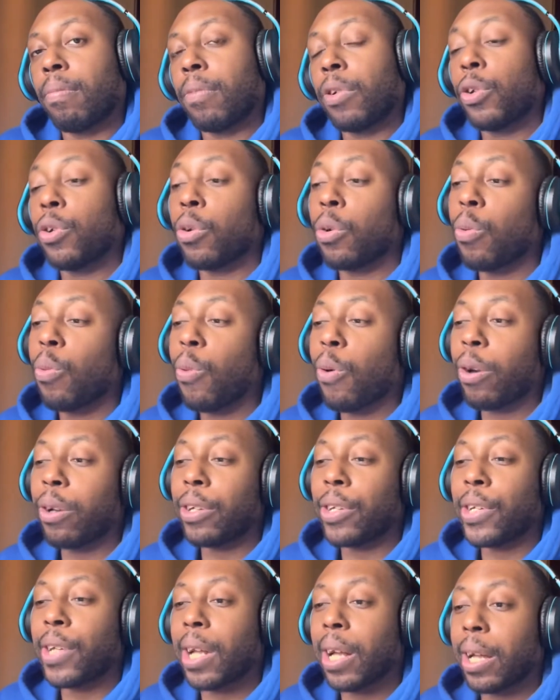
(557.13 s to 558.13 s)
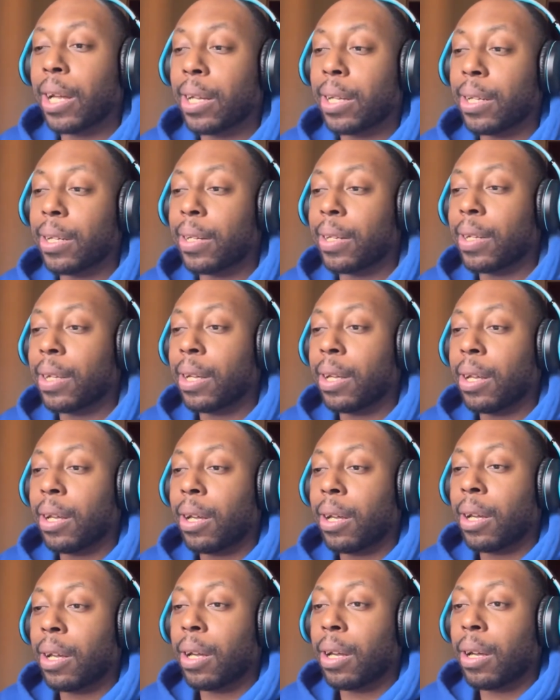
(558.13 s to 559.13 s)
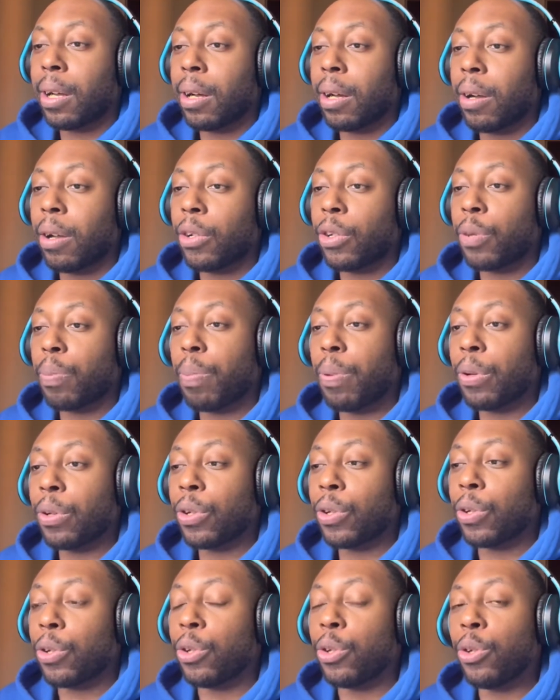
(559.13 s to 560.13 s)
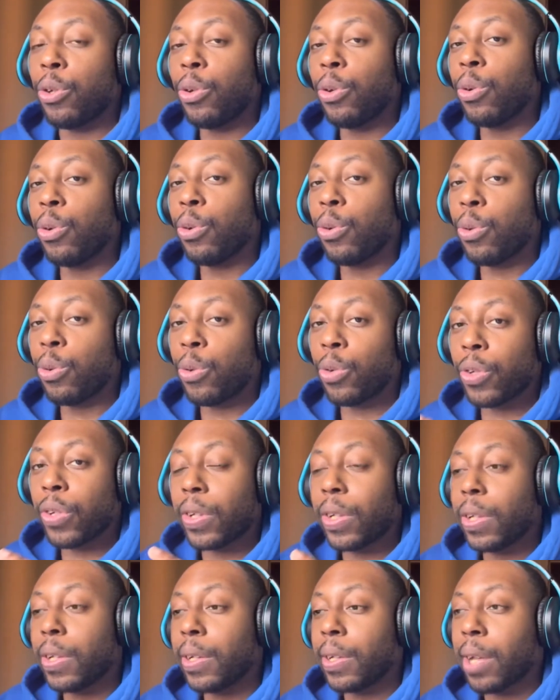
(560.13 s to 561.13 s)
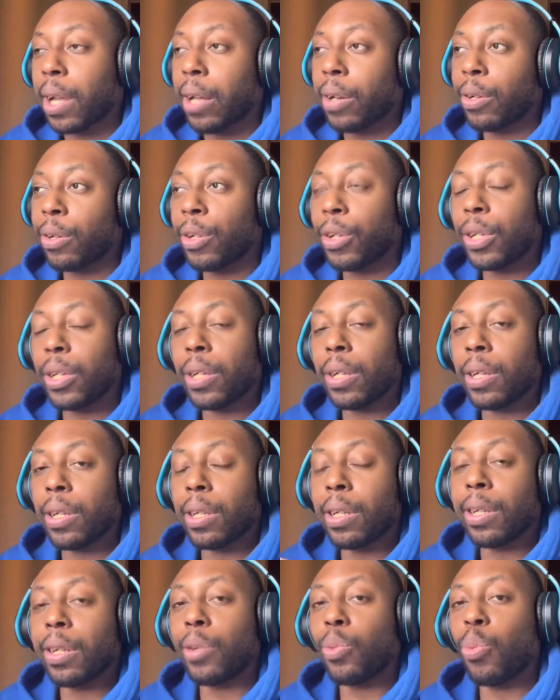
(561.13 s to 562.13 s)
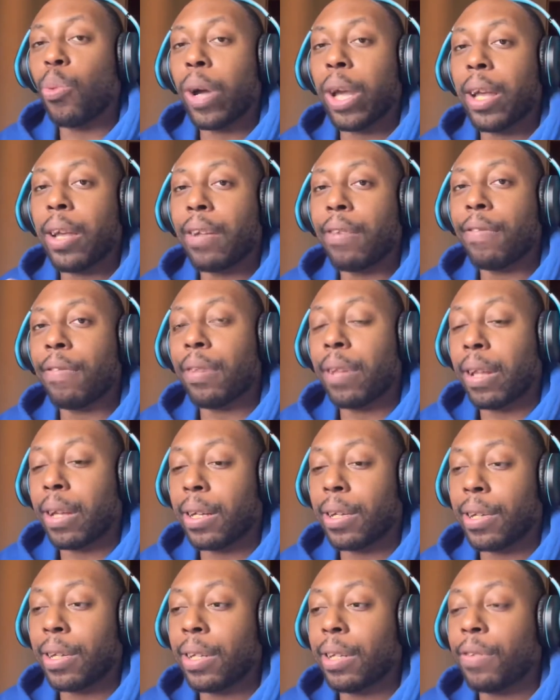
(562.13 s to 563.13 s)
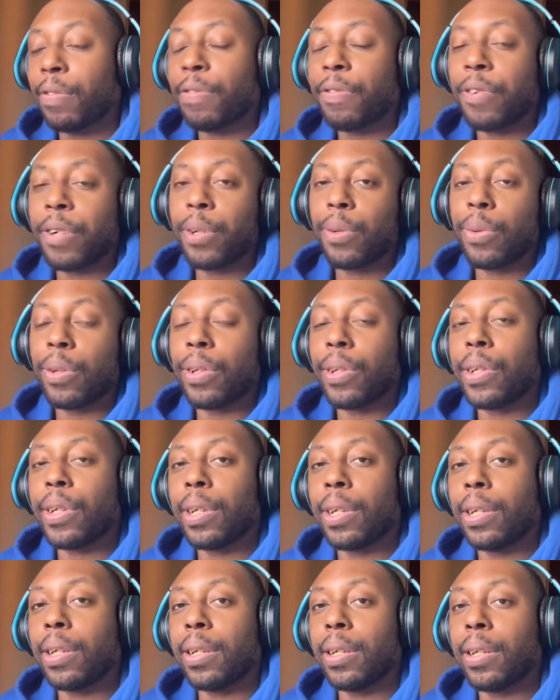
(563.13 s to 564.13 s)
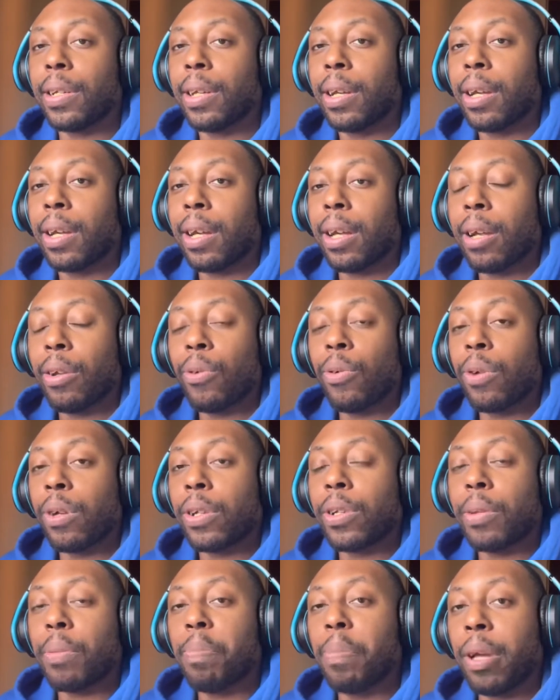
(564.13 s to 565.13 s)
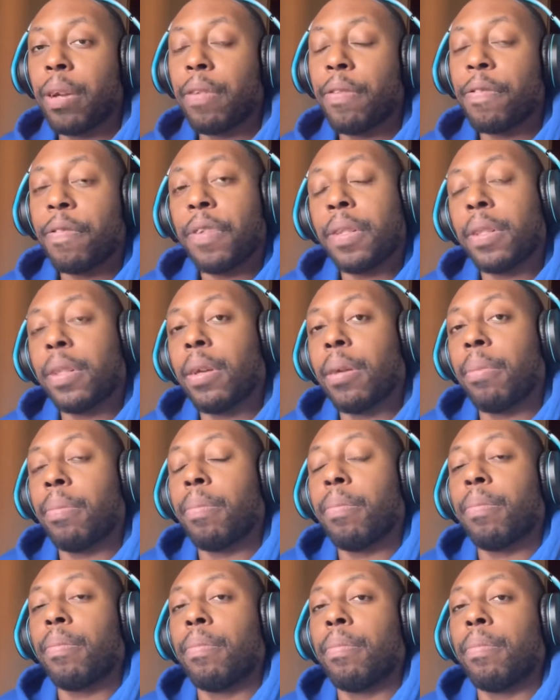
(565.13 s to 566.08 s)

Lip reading: So the water signs are supposed to use these energies, these wavelengths, these frequencies in order to benefit them.